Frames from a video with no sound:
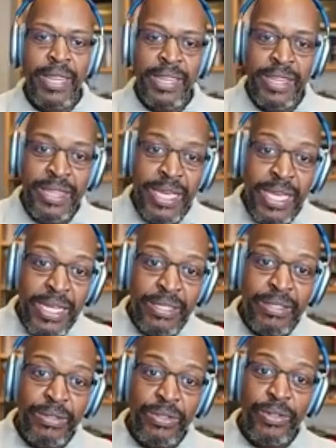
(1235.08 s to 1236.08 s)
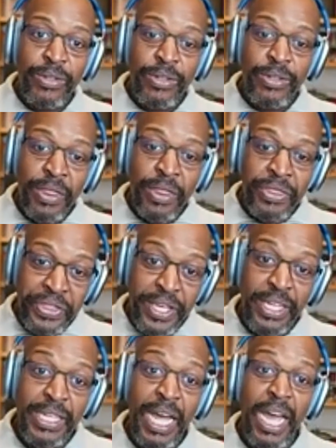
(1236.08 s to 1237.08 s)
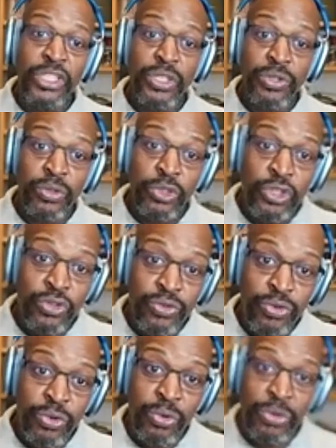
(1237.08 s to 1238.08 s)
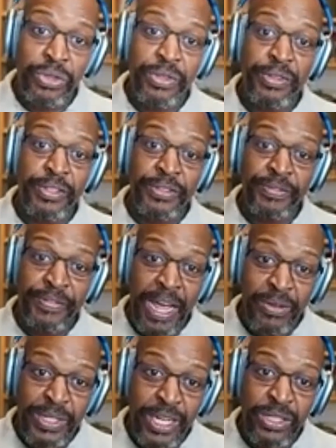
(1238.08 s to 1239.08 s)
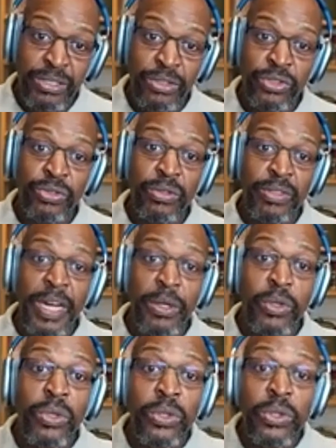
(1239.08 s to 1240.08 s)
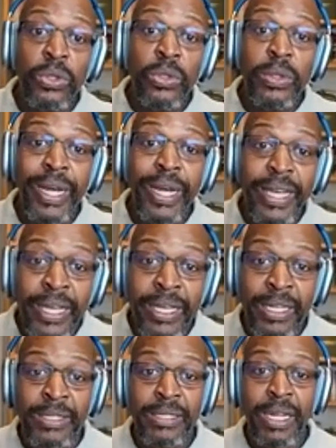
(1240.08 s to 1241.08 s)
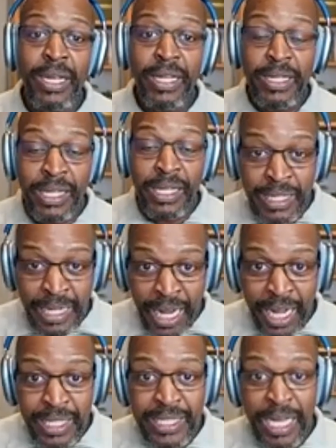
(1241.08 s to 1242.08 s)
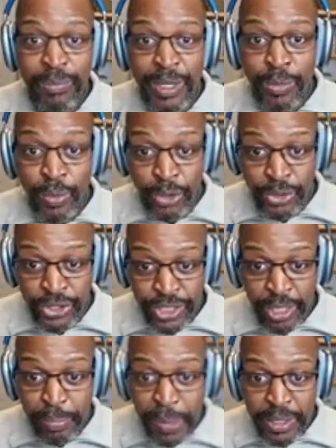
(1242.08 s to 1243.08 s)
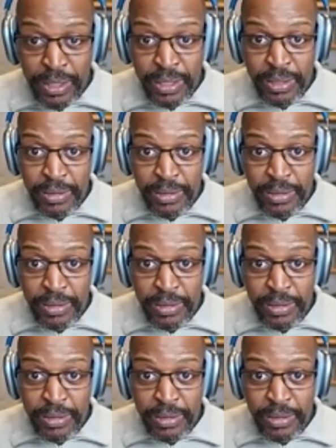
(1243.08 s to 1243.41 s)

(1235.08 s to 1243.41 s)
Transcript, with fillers: And this theological truth, this foundational truth about who is the God that we worship,